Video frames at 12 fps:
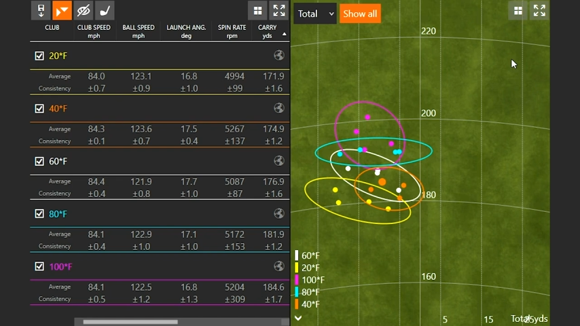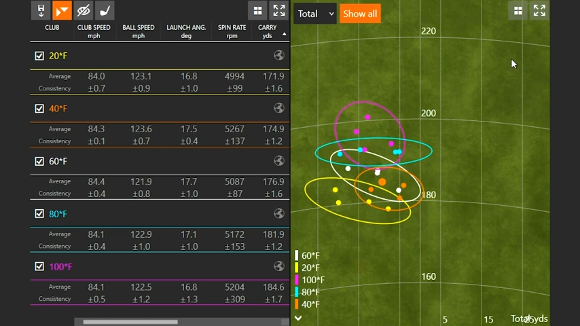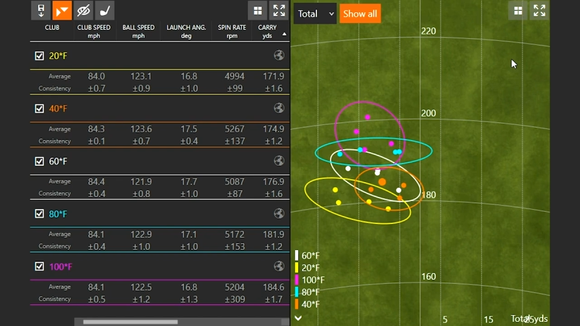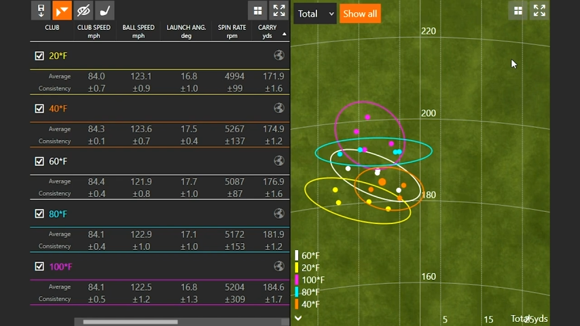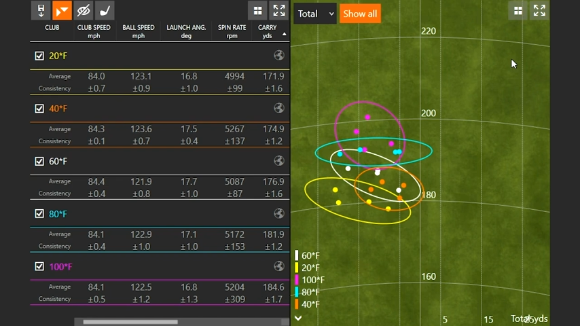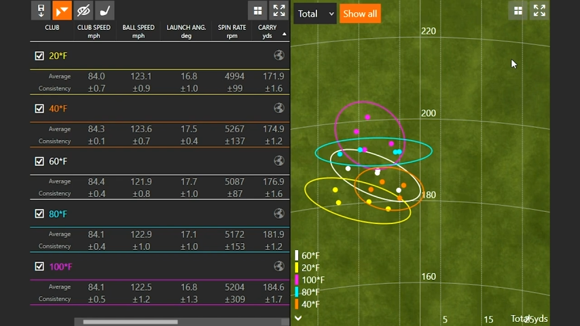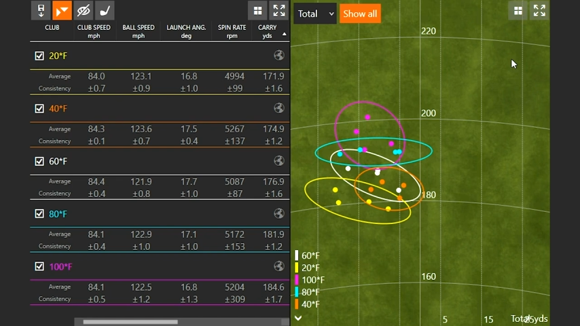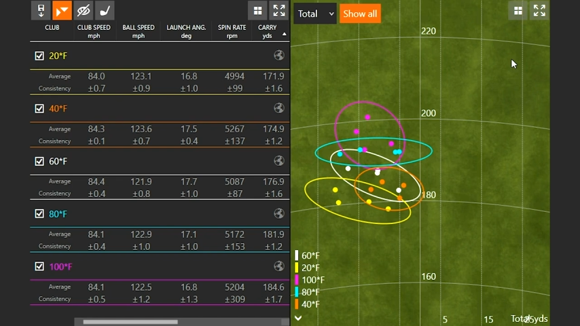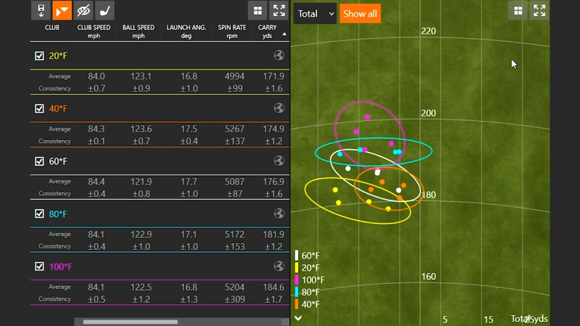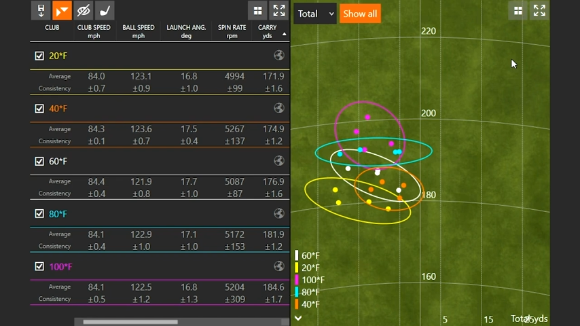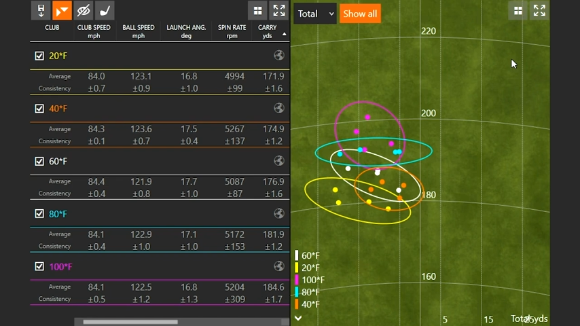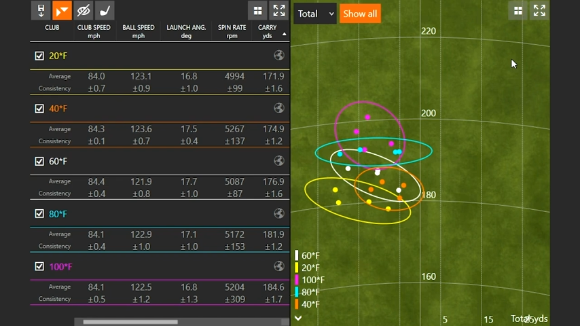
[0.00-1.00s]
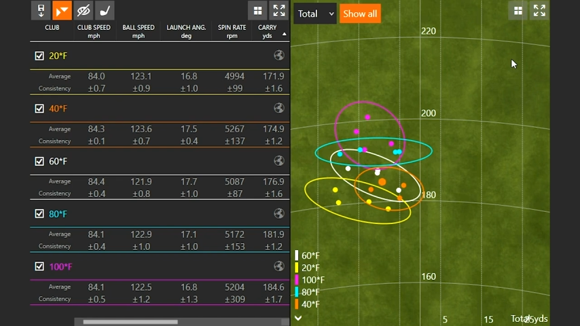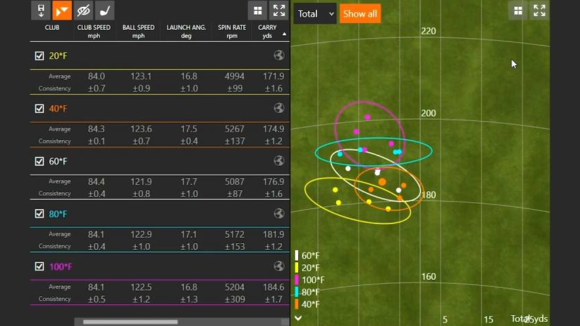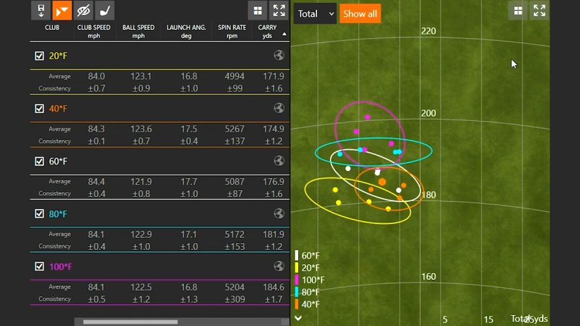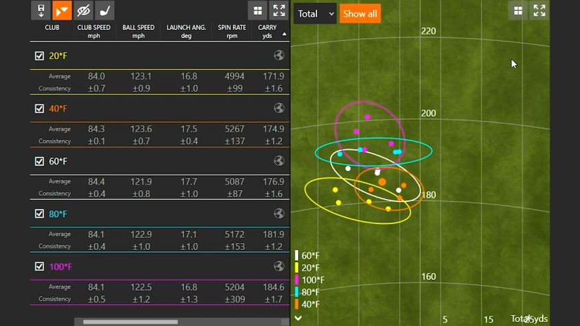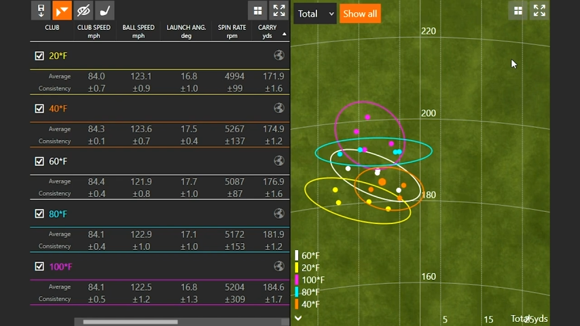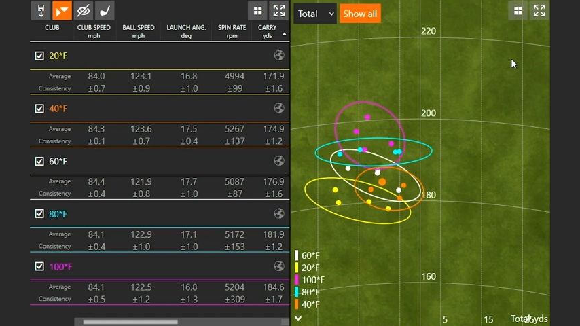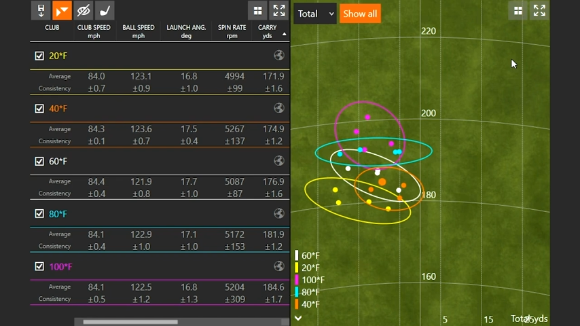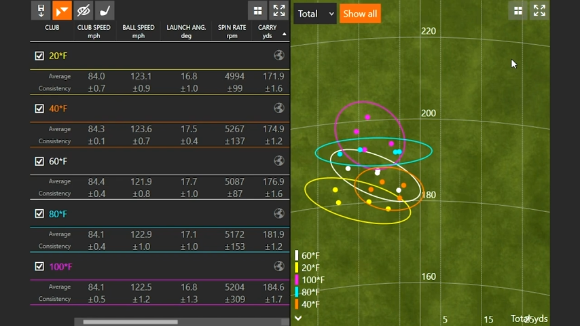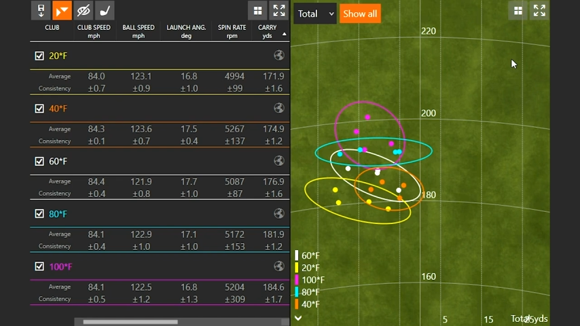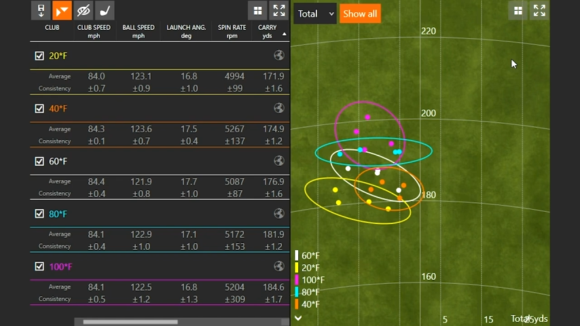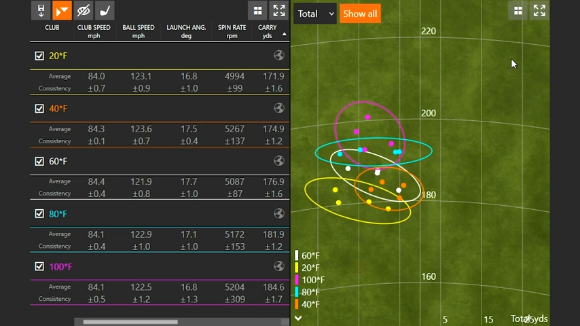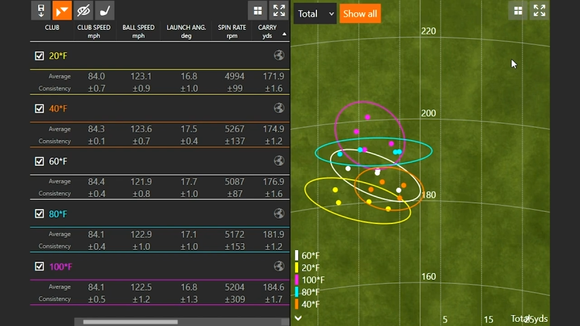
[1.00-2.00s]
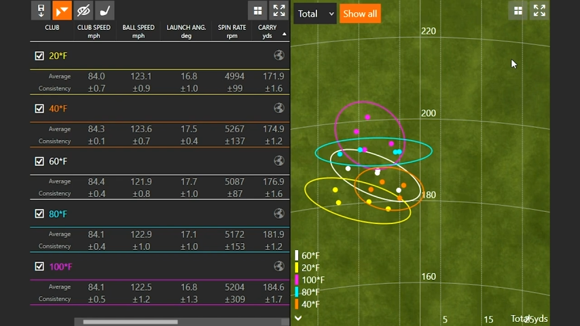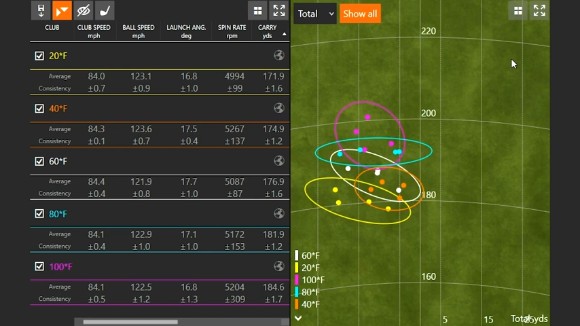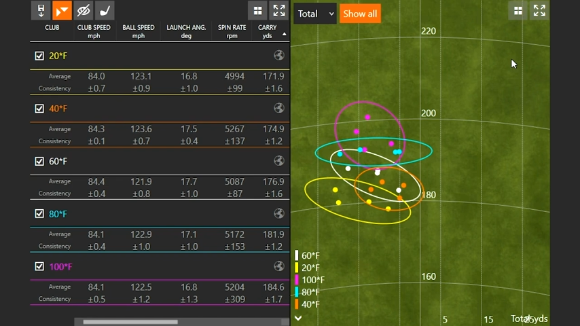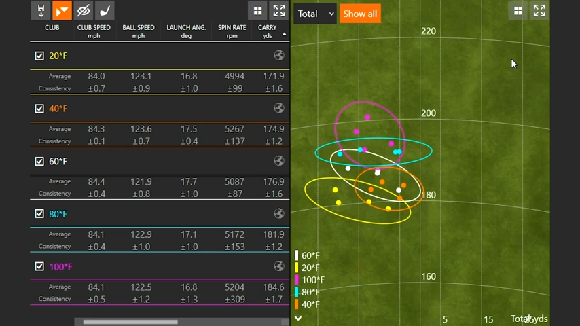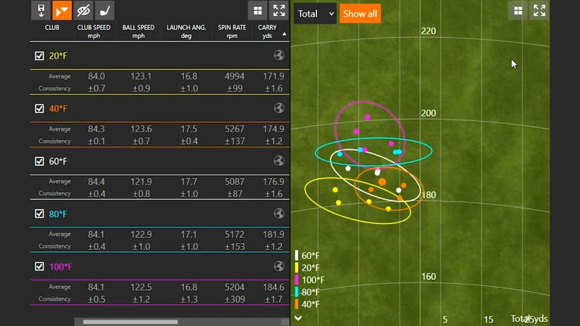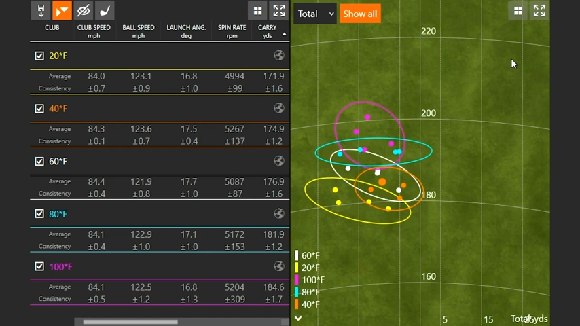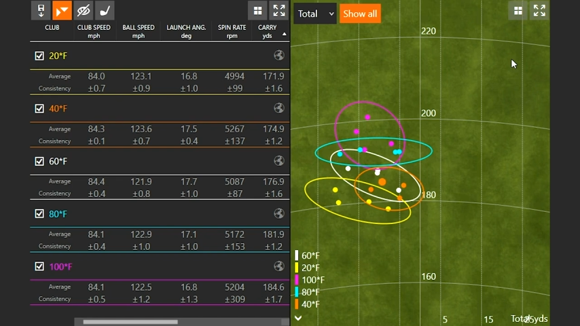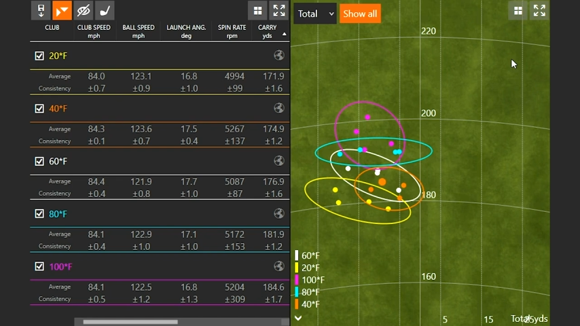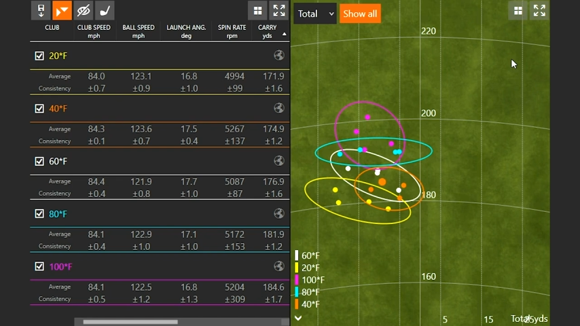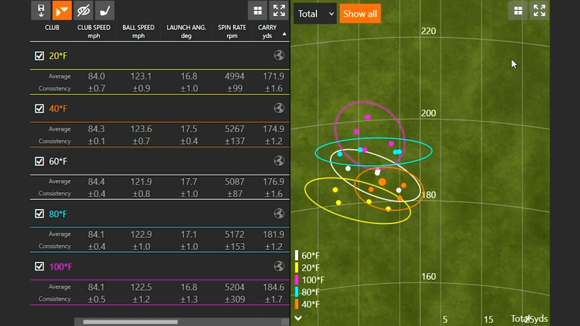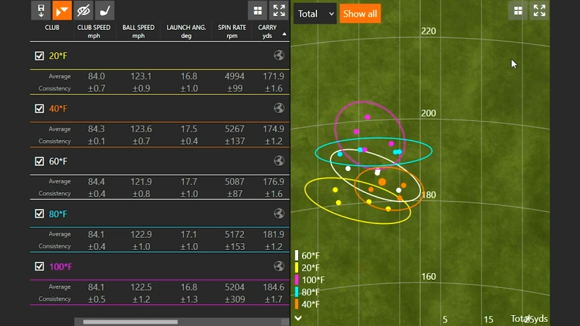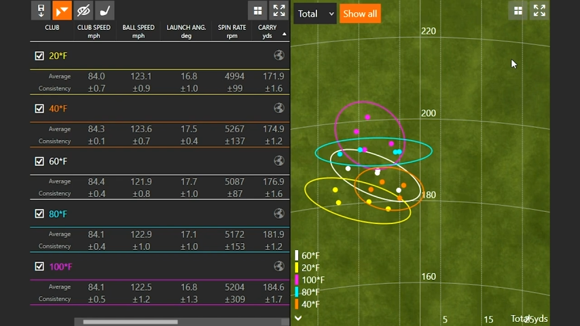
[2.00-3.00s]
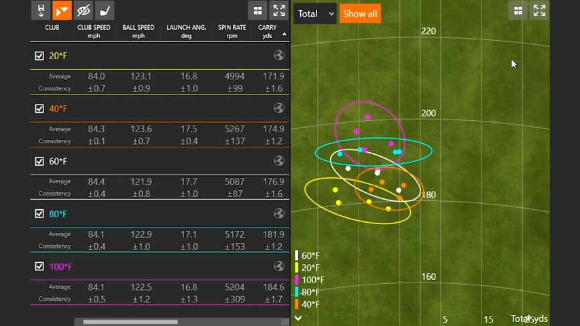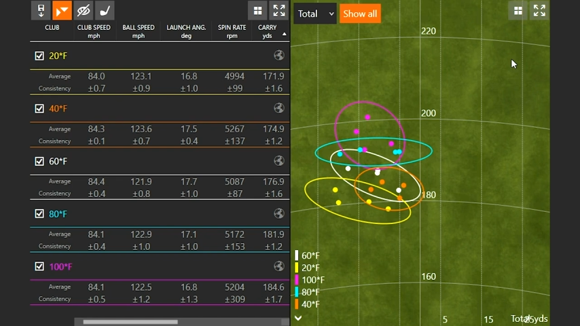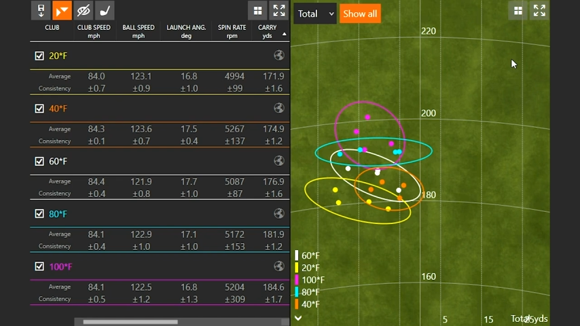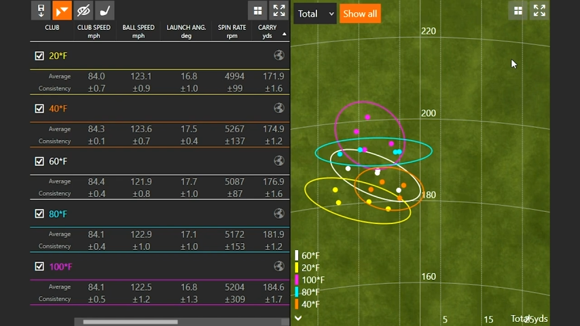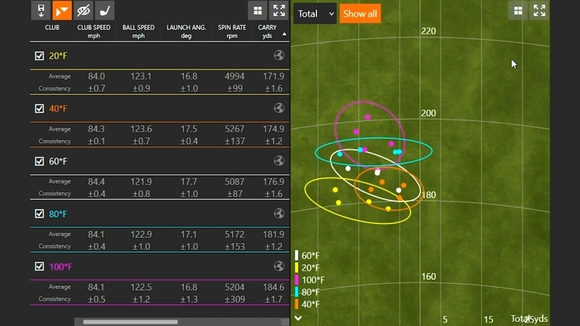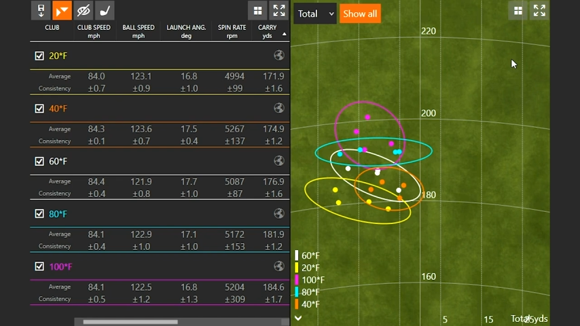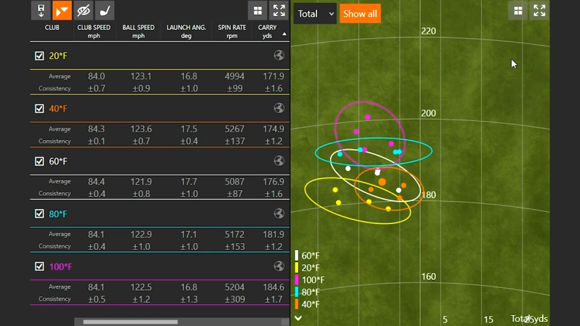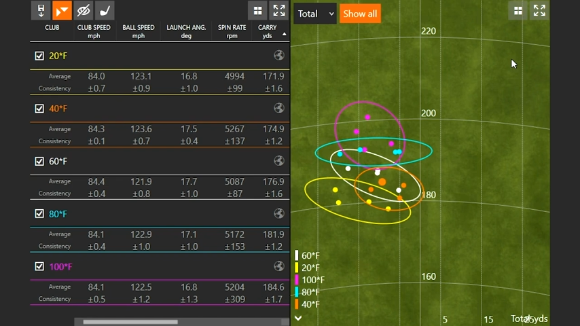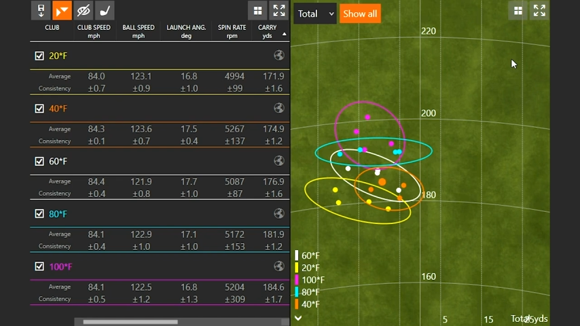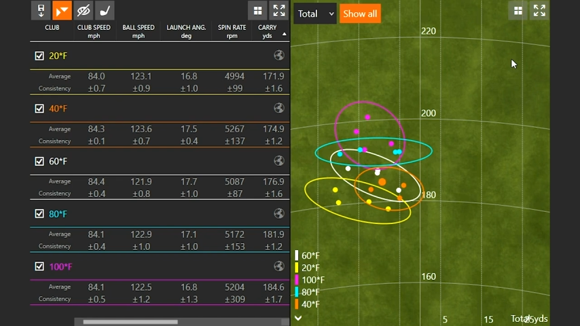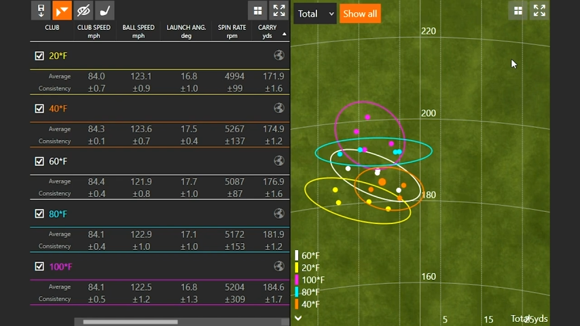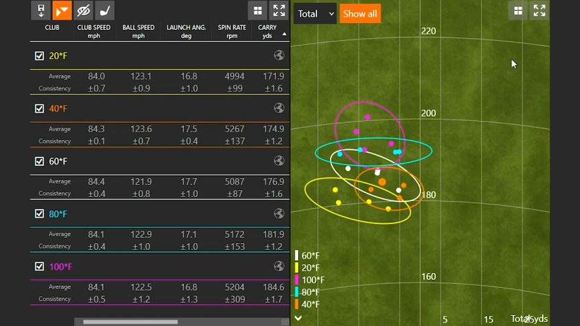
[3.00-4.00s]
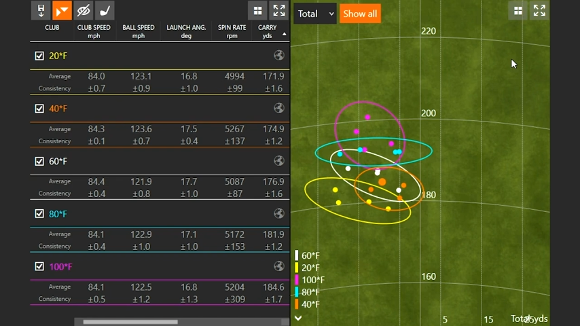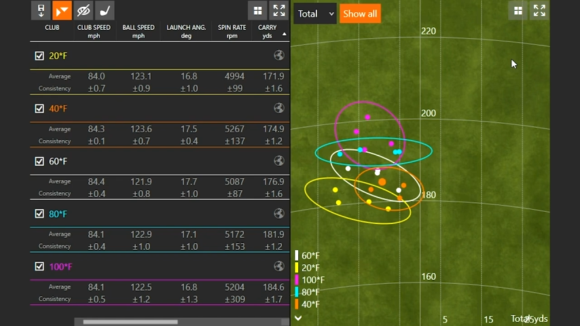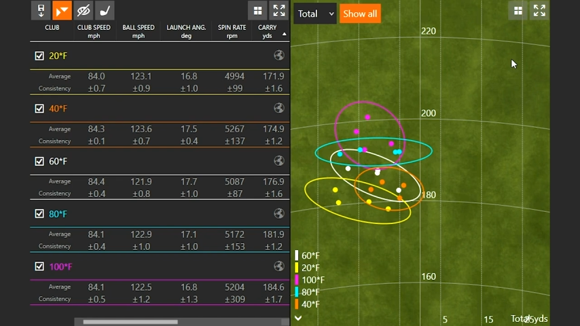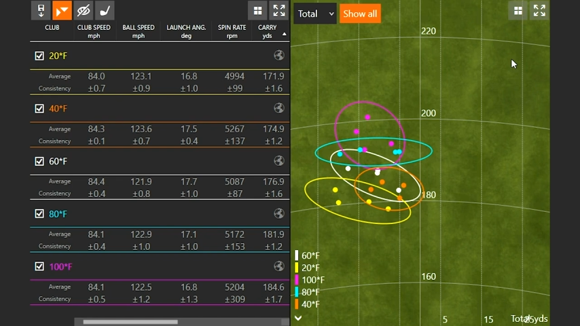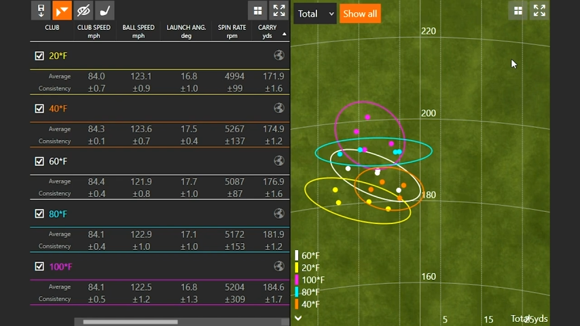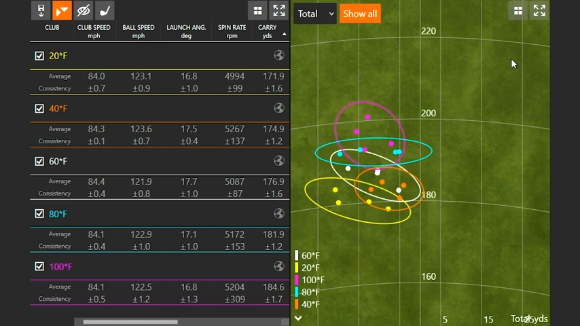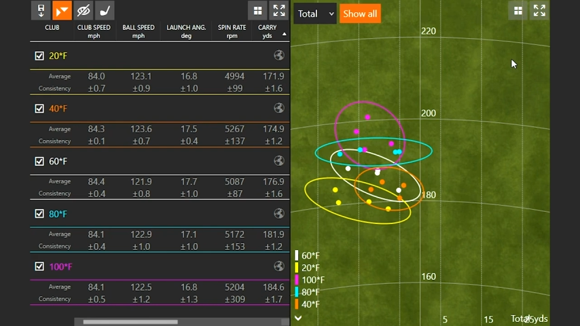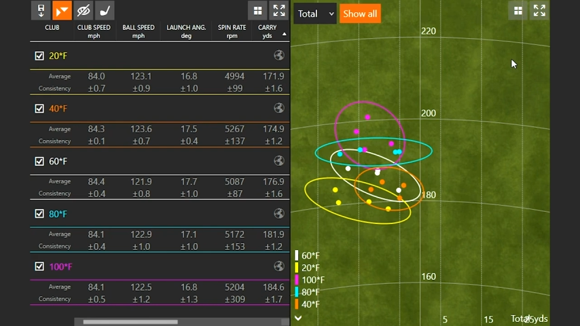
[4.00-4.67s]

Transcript: No face is visible, so there are no lips to read.